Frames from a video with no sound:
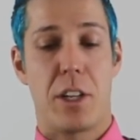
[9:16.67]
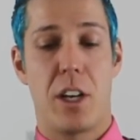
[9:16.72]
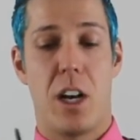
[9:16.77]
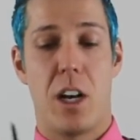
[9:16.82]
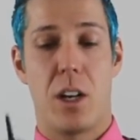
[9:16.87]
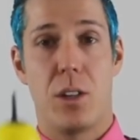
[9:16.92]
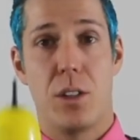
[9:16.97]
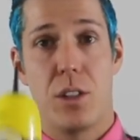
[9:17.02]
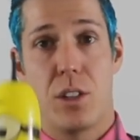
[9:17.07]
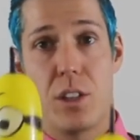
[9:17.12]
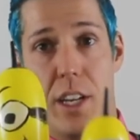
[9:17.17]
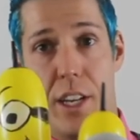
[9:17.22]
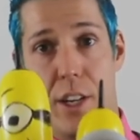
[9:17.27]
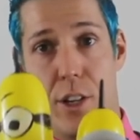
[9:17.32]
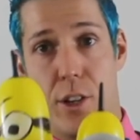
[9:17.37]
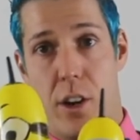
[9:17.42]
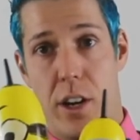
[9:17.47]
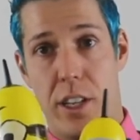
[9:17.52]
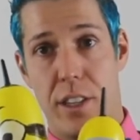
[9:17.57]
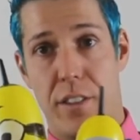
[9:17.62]
the goggles and
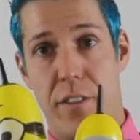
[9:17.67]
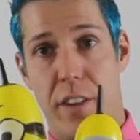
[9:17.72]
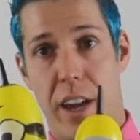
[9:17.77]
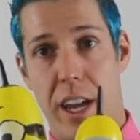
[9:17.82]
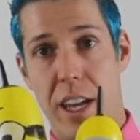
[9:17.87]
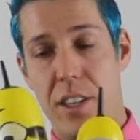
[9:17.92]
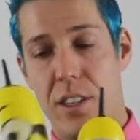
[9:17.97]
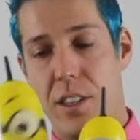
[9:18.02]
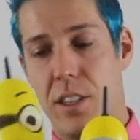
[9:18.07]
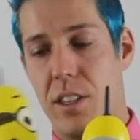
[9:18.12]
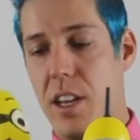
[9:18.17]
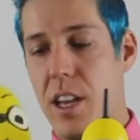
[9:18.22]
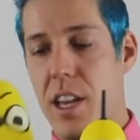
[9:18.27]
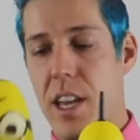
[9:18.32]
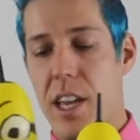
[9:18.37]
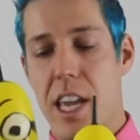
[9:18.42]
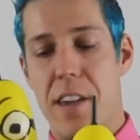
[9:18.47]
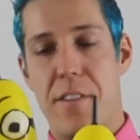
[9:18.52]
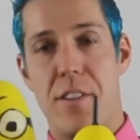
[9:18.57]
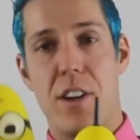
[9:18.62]
drawing the face.
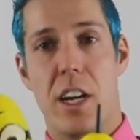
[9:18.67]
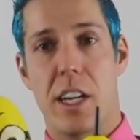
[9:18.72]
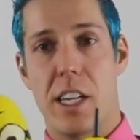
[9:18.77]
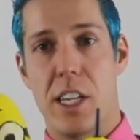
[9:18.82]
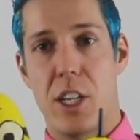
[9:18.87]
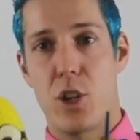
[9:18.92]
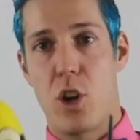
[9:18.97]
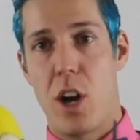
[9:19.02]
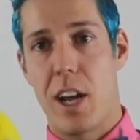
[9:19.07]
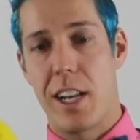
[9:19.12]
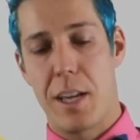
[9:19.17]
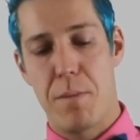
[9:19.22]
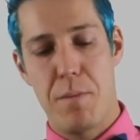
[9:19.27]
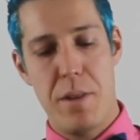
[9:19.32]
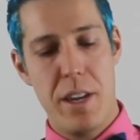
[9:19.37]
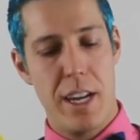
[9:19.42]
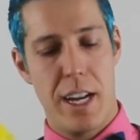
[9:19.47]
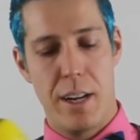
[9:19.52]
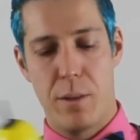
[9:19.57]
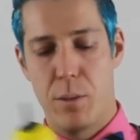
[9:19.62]
If you're not good at drawing like
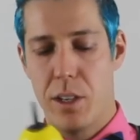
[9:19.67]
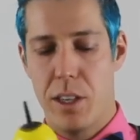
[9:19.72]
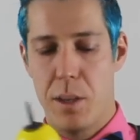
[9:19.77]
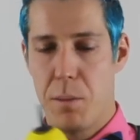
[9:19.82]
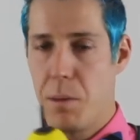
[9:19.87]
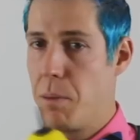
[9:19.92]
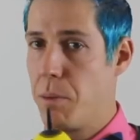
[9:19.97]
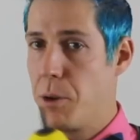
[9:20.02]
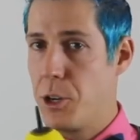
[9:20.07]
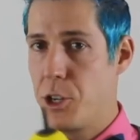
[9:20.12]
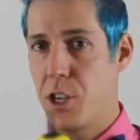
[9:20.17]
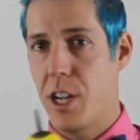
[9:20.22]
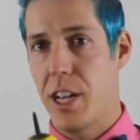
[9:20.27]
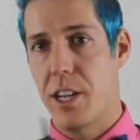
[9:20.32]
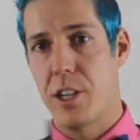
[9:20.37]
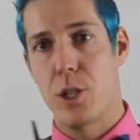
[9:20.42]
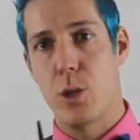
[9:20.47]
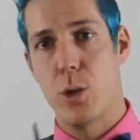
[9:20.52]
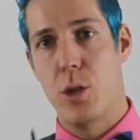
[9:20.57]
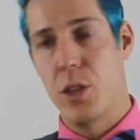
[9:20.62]
me, I really
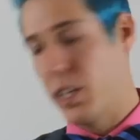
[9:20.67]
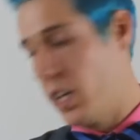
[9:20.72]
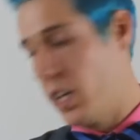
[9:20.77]
appreciate doing the